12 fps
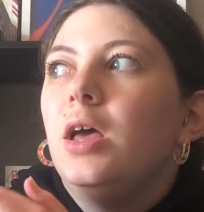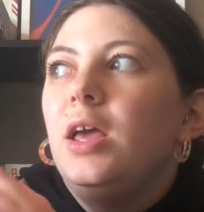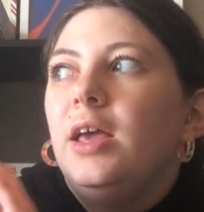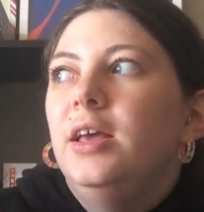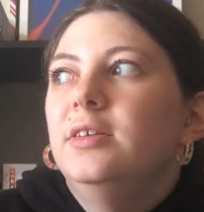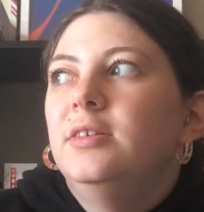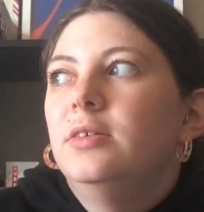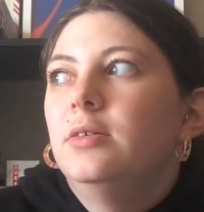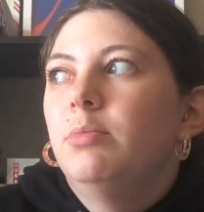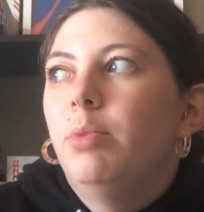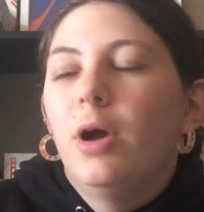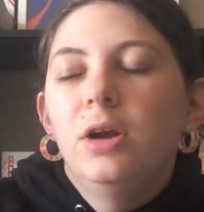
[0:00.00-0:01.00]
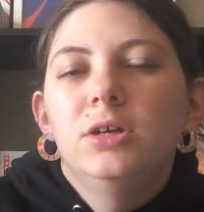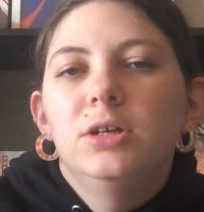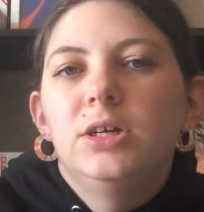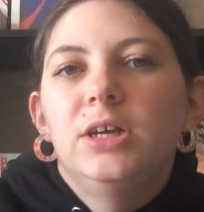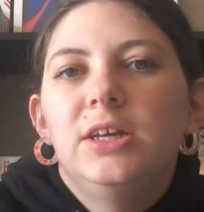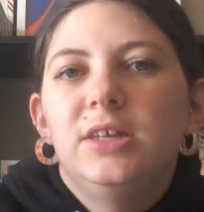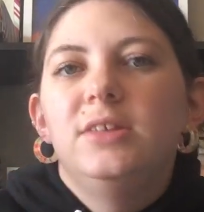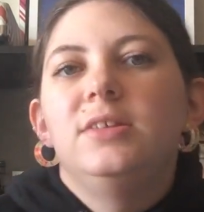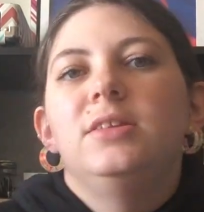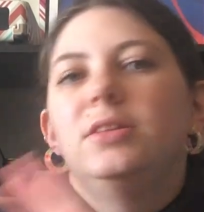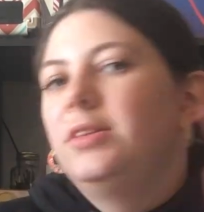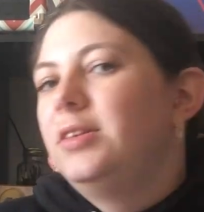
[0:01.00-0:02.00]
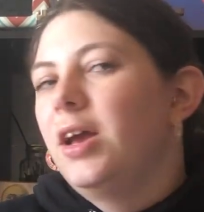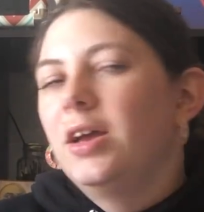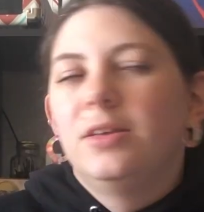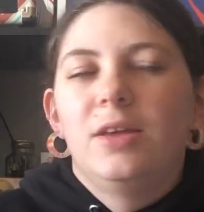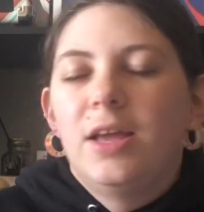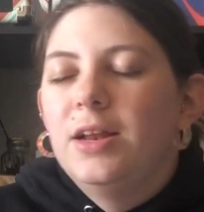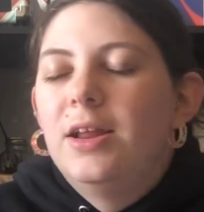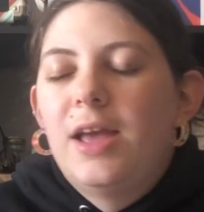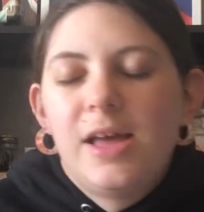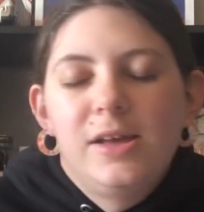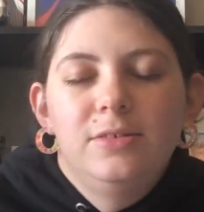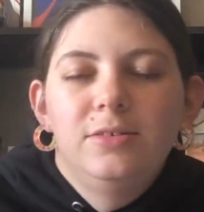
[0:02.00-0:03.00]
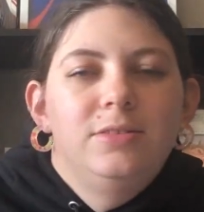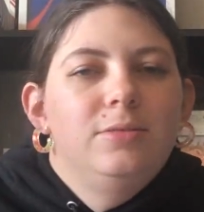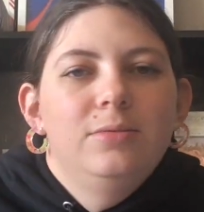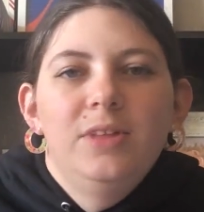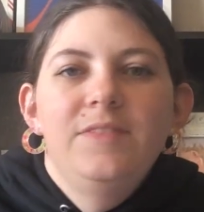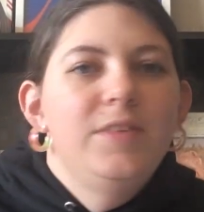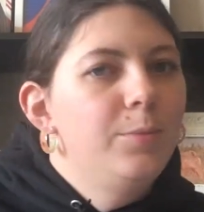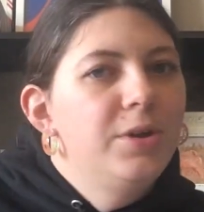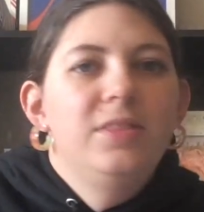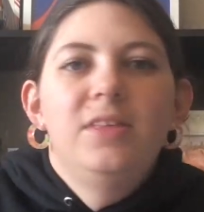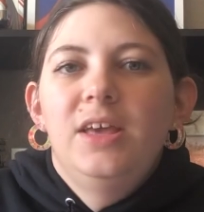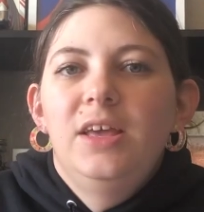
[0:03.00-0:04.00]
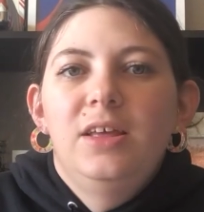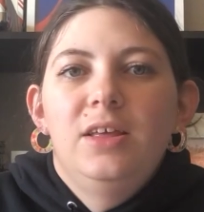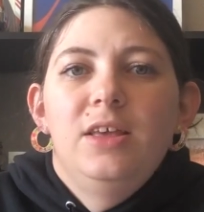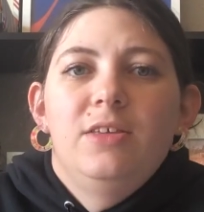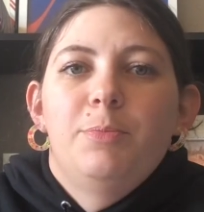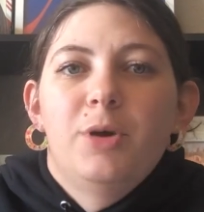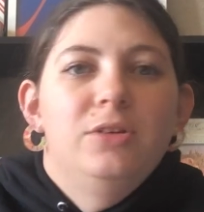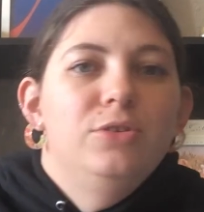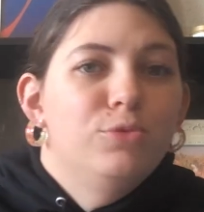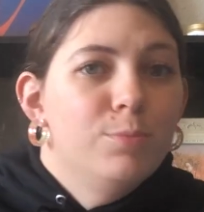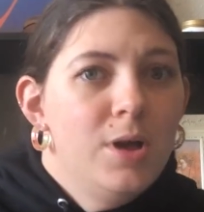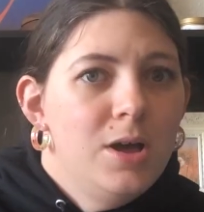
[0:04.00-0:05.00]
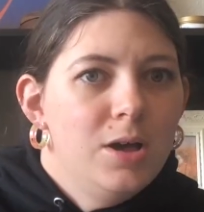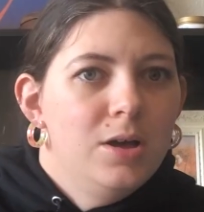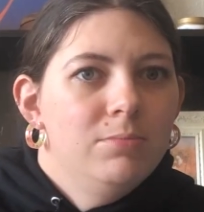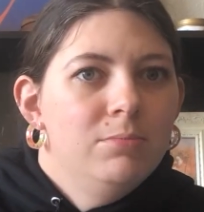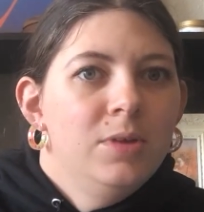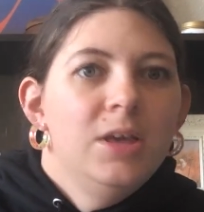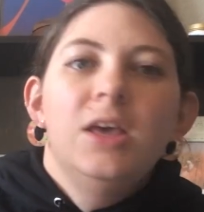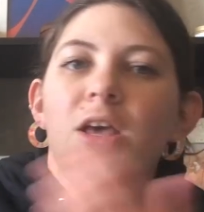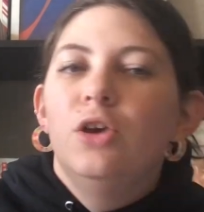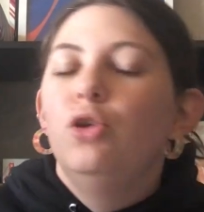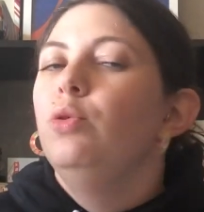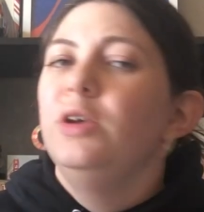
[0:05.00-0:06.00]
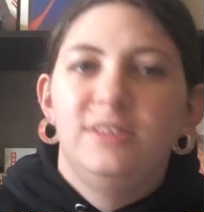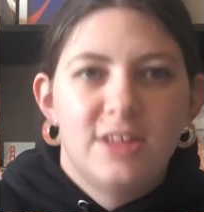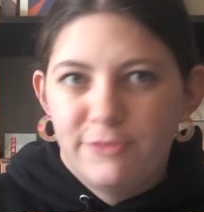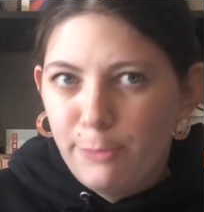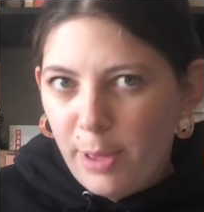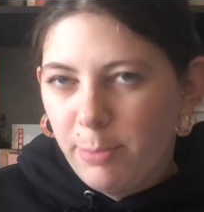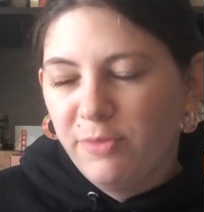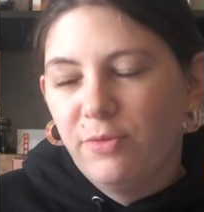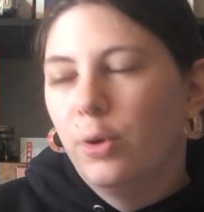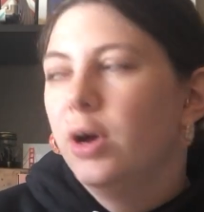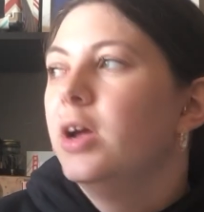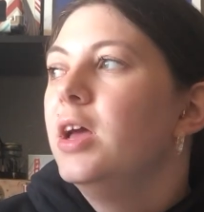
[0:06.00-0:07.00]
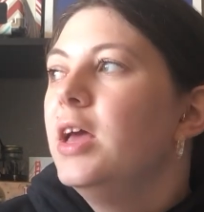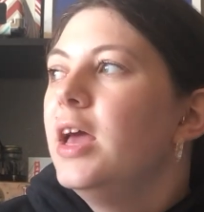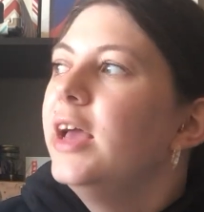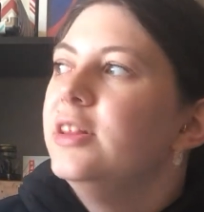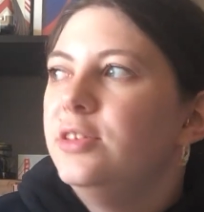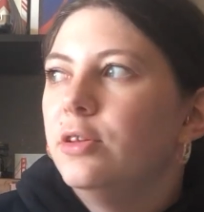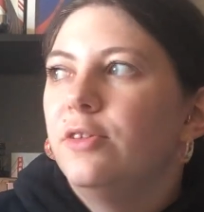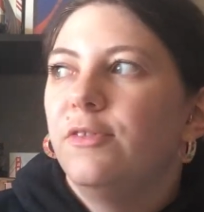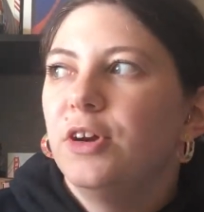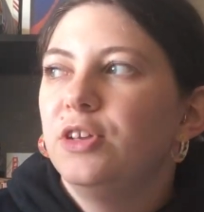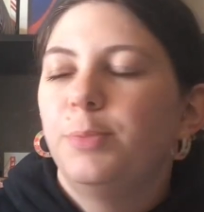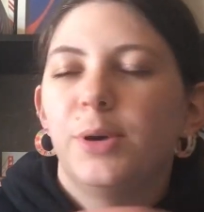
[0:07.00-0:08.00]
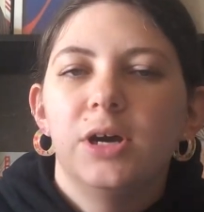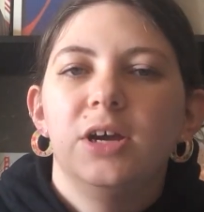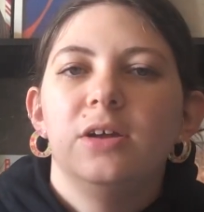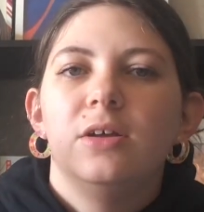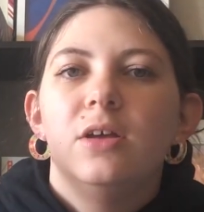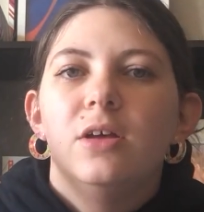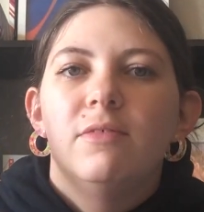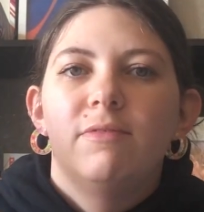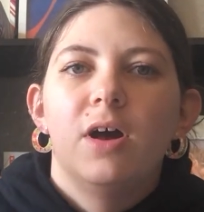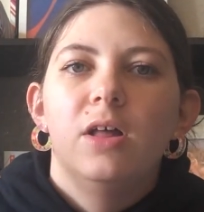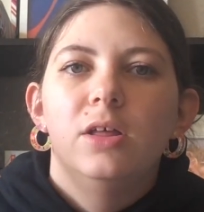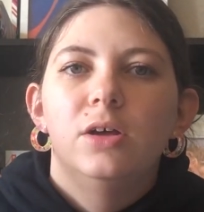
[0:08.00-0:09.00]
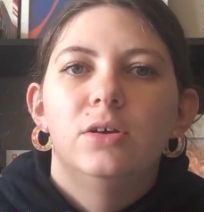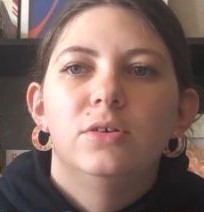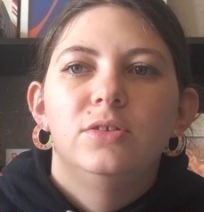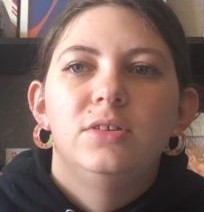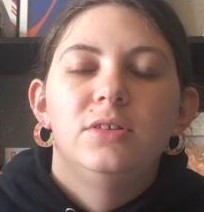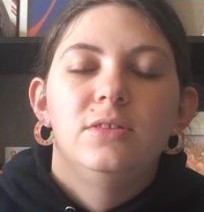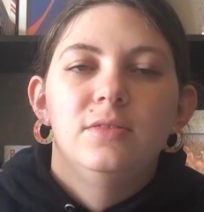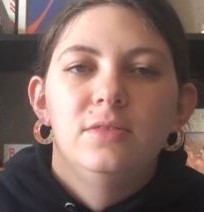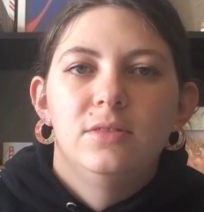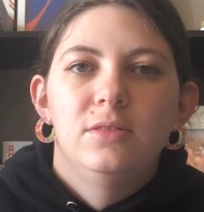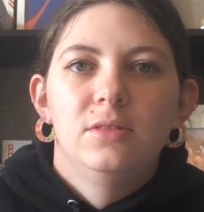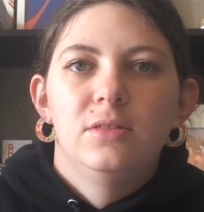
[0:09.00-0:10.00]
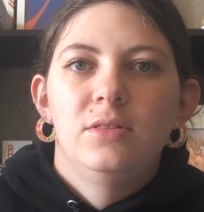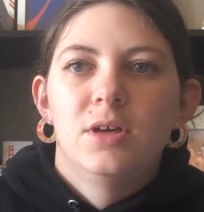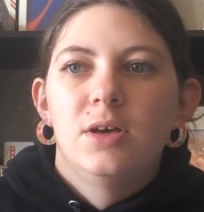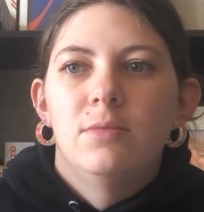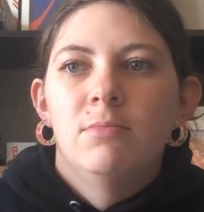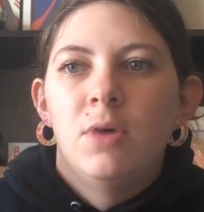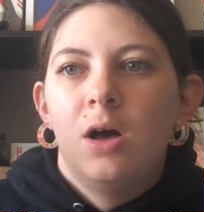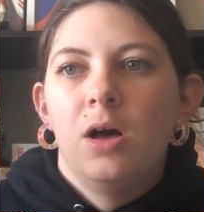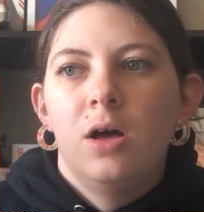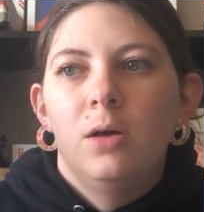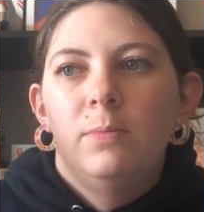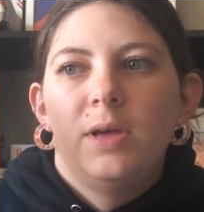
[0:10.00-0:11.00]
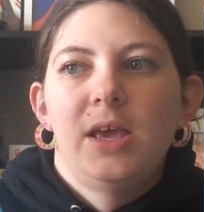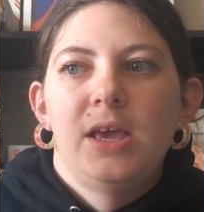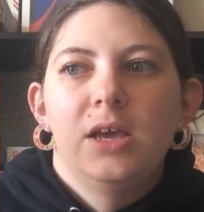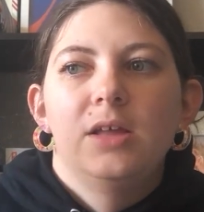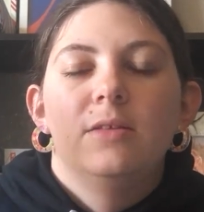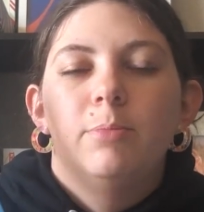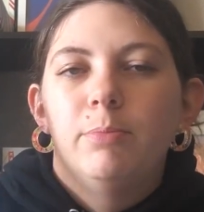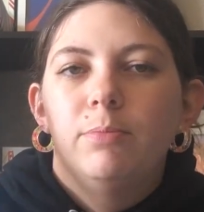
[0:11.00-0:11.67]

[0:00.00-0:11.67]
his partner is stuck in the house living with his partner's mom, who he's never met before. And so the first part follows the mom and